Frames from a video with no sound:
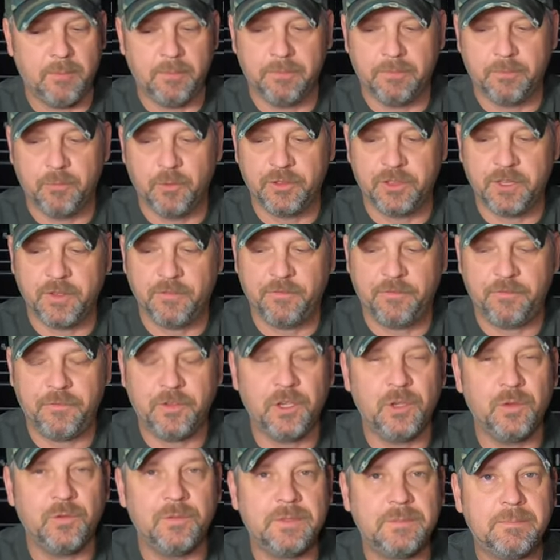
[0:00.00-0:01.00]
with a
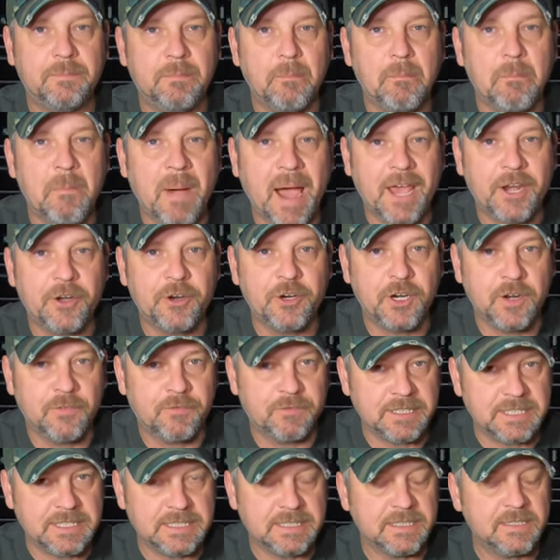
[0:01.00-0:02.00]
few minor
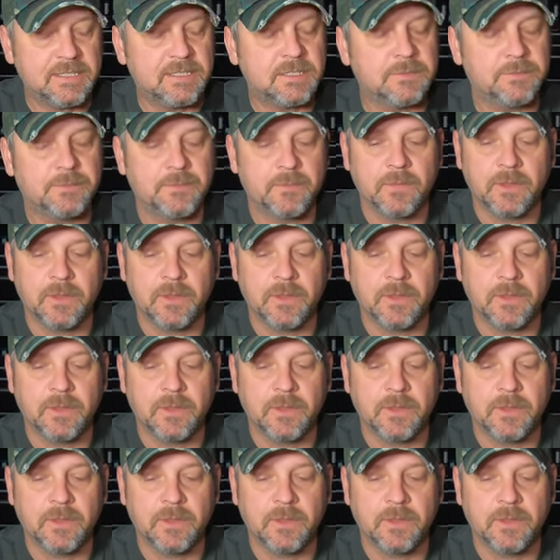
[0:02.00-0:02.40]
differences,